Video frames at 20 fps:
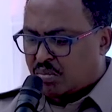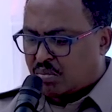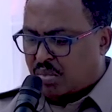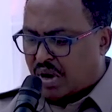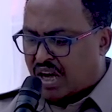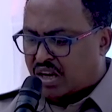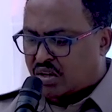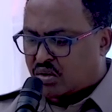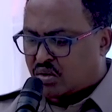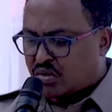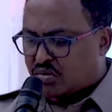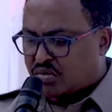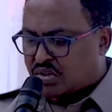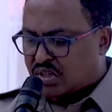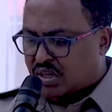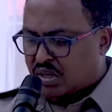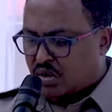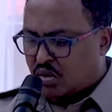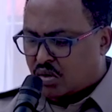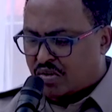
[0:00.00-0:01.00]
part of
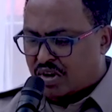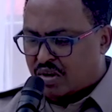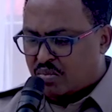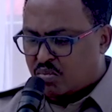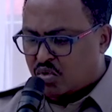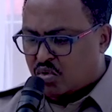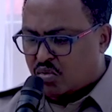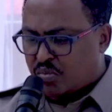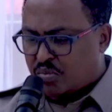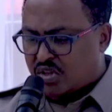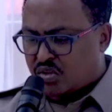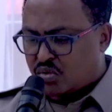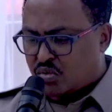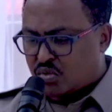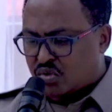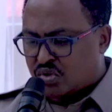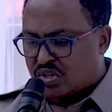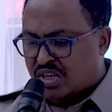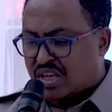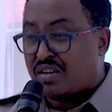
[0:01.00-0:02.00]
the global movement
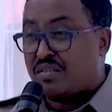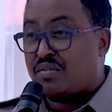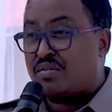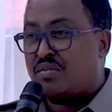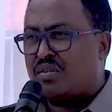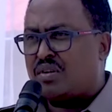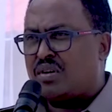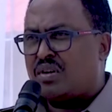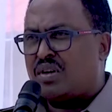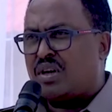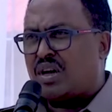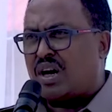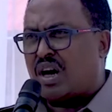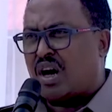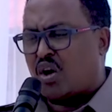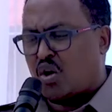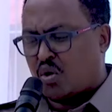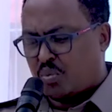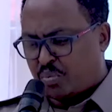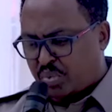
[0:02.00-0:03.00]
to save
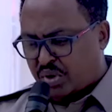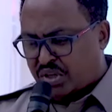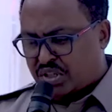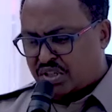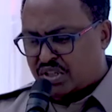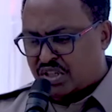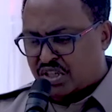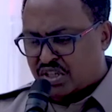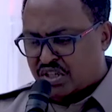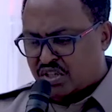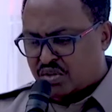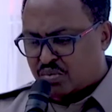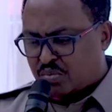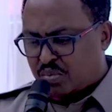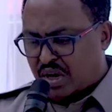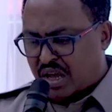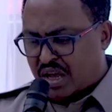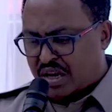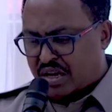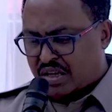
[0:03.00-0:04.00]
our precious
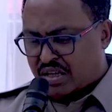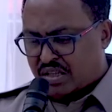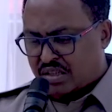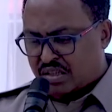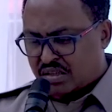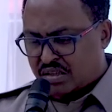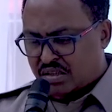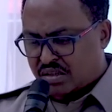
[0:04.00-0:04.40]
planet.